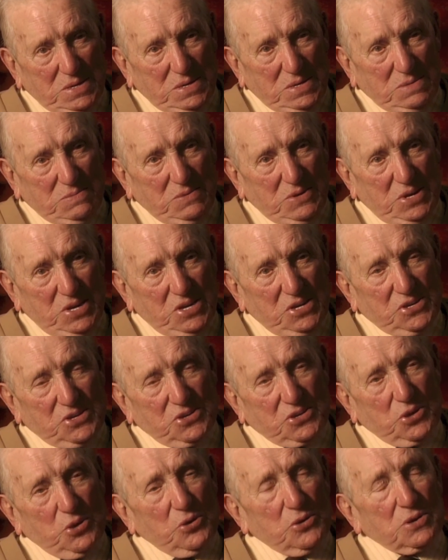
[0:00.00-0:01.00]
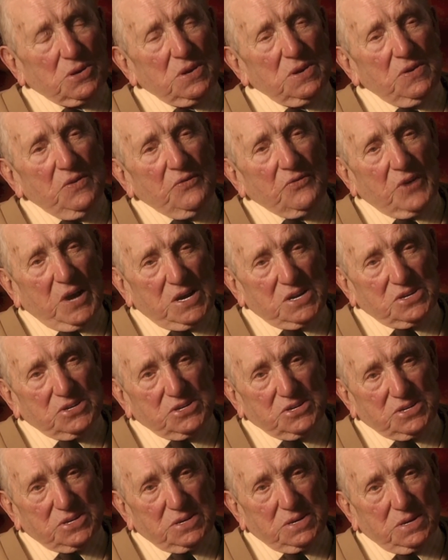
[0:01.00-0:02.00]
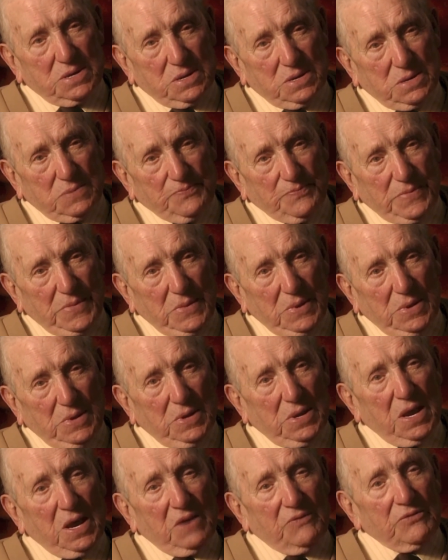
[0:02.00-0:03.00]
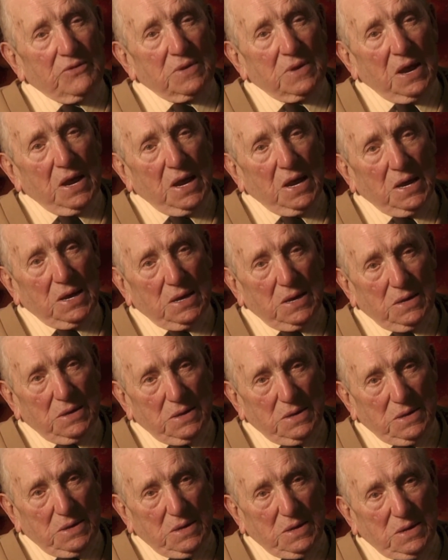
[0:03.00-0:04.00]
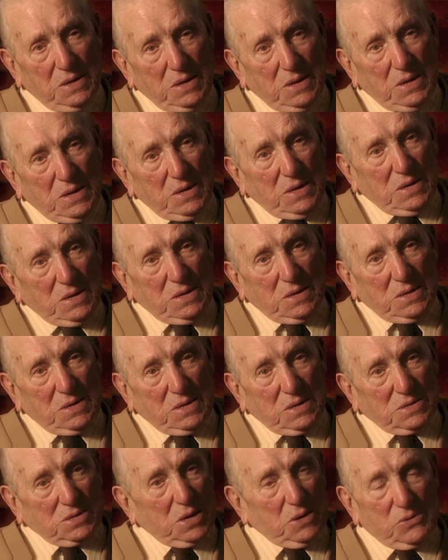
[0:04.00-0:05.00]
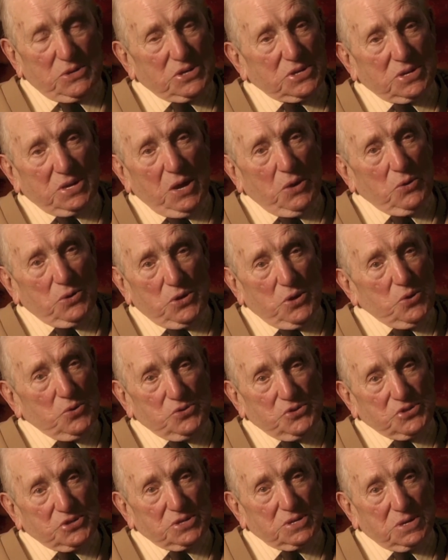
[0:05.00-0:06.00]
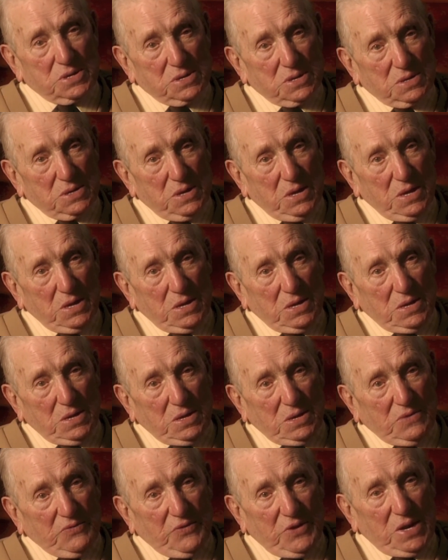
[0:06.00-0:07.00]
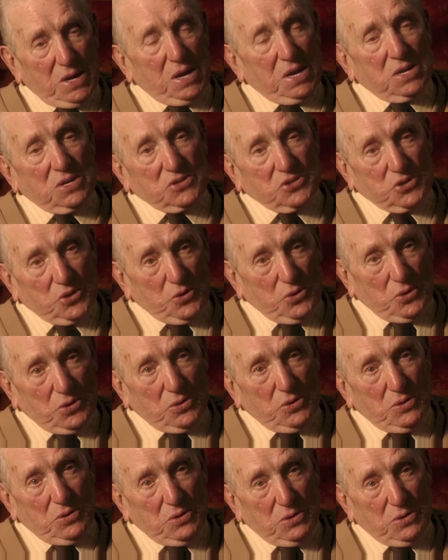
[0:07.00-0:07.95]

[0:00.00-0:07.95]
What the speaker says: But he's talking French in heaven now. So it's no use feeling sore.